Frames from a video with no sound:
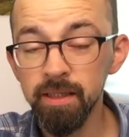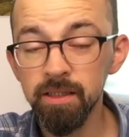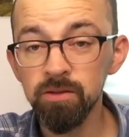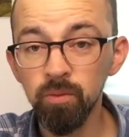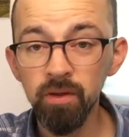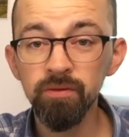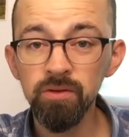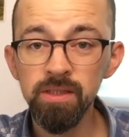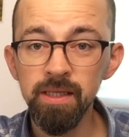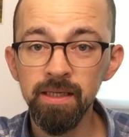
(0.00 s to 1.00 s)
is one of
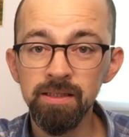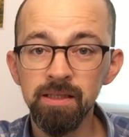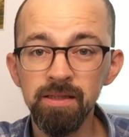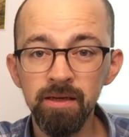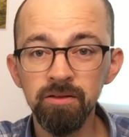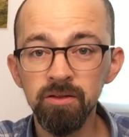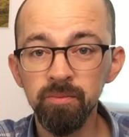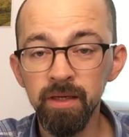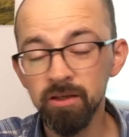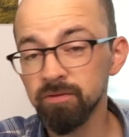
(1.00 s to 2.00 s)
those things that's there to
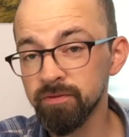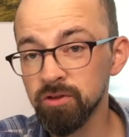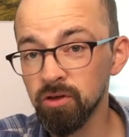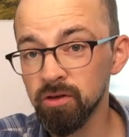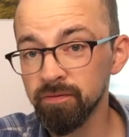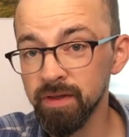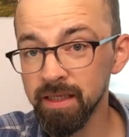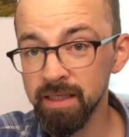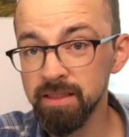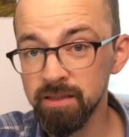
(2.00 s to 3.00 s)
make your
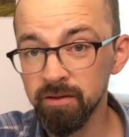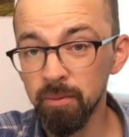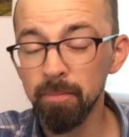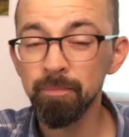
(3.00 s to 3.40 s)
photography easier.